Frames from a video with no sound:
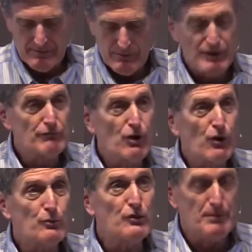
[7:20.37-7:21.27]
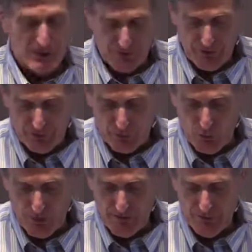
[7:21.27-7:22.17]
When the road was built, the
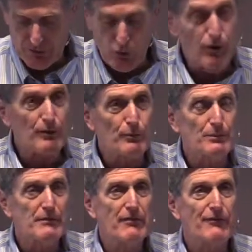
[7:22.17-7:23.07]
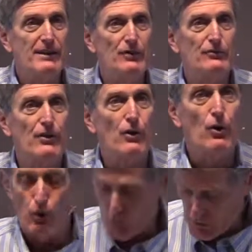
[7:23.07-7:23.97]
glory of the Lord would be revealed to the
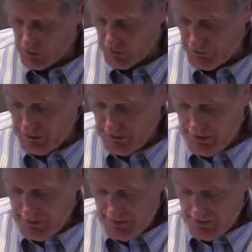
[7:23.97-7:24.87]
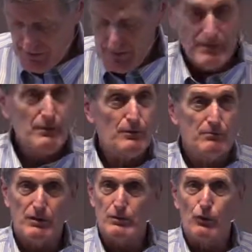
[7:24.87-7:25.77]
whole world.
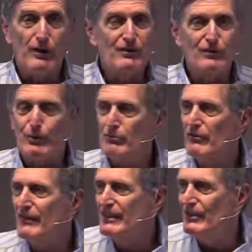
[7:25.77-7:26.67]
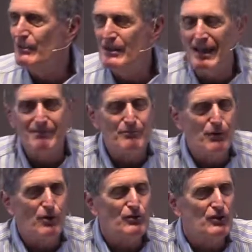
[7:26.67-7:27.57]
The glory of the Lord was revealed when
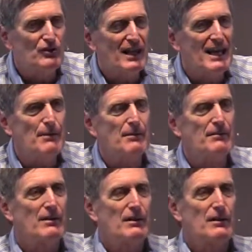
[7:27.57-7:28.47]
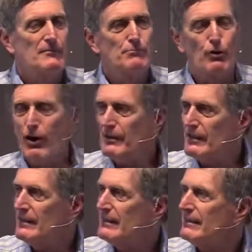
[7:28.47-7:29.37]
Moses came and brought
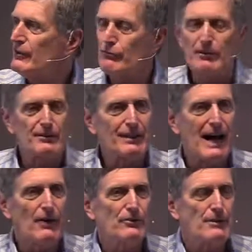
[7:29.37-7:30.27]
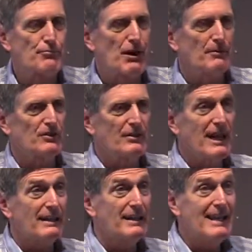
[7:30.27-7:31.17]
Israel out to the promised
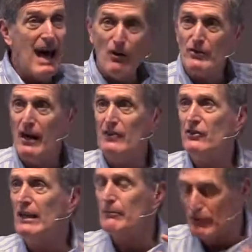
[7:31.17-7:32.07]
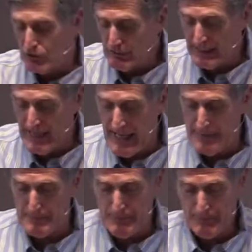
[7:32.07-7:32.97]
land. And now God's saying, I'm going to do it again.